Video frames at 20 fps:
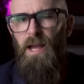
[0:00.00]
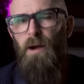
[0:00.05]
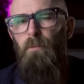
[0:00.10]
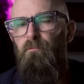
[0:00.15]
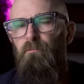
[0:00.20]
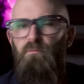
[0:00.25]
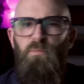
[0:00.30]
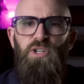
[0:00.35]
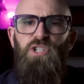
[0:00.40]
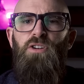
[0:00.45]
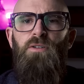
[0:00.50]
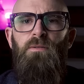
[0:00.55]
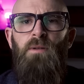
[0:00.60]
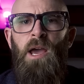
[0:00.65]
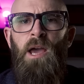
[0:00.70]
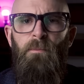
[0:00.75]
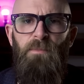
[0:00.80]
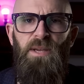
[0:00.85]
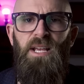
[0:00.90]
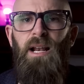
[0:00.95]
Now, we should
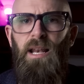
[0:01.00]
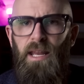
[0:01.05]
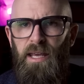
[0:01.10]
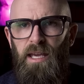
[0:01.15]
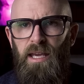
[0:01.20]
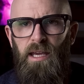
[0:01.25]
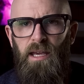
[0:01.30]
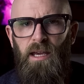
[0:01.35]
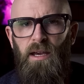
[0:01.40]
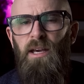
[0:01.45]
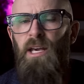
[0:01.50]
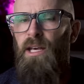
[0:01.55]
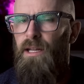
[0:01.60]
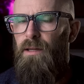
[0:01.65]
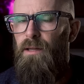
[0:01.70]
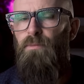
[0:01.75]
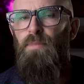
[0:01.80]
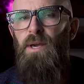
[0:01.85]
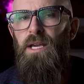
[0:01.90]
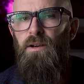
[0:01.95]
be clear here.
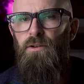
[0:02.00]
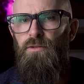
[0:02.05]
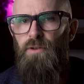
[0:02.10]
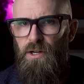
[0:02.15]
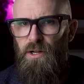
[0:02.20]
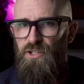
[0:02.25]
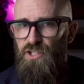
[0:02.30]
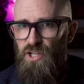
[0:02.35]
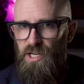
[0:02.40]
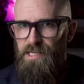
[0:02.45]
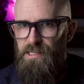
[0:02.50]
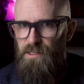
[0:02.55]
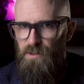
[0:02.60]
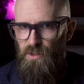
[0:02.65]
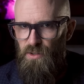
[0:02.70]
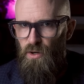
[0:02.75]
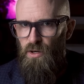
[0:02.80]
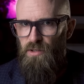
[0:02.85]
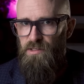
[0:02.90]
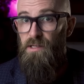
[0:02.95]
The Big Crunch is
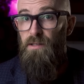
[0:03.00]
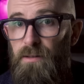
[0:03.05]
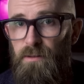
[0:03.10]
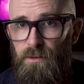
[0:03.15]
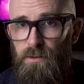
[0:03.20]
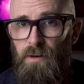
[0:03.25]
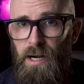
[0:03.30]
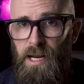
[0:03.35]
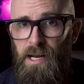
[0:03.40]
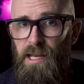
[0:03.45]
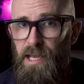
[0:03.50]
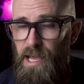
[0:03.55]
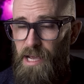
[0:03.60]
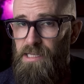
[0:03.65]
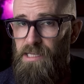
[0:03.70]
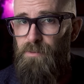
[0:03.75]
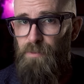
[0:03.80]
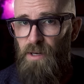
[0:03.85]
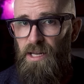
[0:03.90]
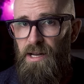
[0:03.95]
not the reigning
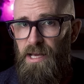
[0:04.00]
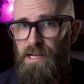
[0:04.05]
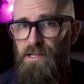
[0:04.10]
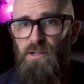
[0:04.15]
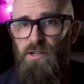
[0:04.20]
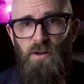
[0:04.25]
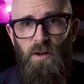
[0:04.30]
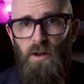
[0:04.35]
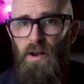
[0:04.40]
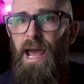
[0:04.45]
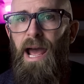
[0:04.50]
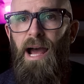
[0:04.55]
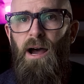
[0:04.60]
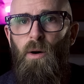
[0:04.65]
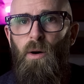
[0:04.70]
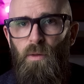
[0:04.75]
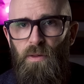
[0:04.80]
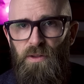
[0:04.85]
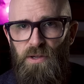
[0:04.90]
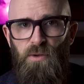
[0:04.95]
explanation on
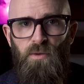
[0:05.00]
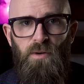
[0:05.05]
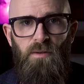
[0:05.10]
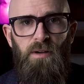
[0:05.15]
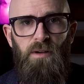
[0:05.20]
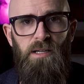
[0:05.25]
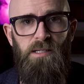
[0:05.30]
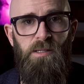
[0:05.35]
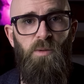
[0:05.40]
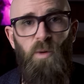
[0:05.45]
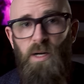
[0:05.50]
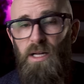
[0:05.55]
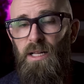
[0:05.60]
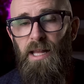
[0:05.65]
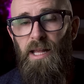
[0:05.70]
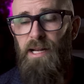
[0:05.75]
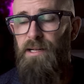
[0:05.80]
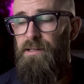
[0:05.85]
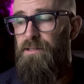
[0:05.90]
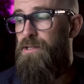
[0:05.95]
how the universe
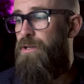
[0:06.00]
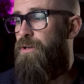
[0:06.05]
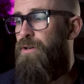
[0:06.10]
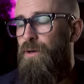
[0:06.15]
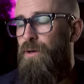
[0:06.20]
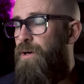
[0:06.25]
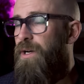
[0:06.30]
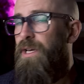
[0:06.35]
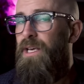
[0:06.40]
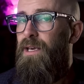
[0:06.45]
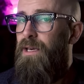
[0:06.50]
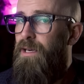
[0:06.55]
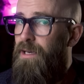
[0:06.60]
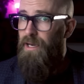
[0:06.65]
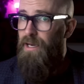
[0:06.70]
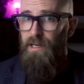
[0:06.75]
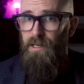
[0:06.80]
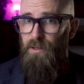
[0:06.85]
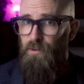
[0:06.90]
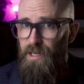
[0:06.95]
will end, or
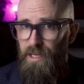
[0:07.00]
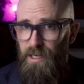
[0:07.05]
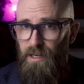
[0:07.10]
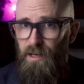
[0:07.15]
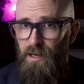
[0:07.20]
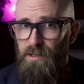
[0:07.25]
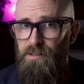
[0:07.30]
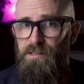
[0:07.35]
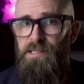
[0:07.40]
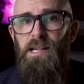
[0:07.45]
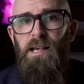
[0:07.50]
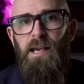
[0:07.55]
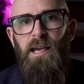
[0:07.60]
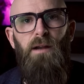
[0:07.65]
anywhere close.